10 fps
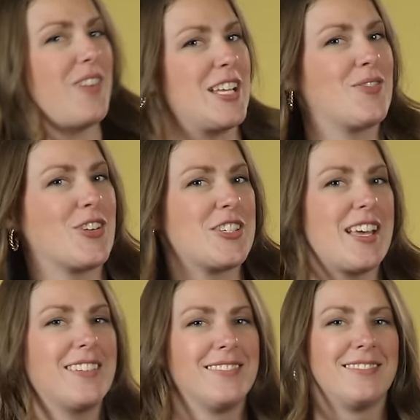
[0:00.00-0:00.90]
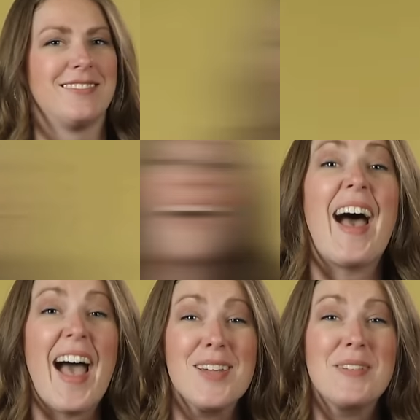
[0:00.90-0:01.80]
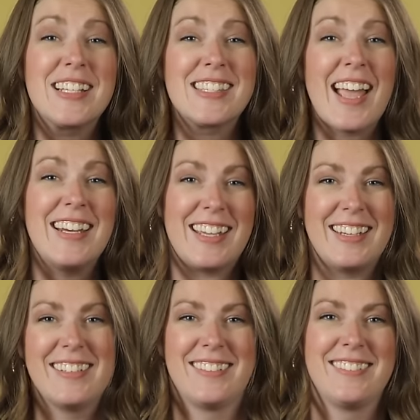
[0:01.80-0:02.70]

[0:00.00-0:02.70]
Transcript: vice versa. I'm excited.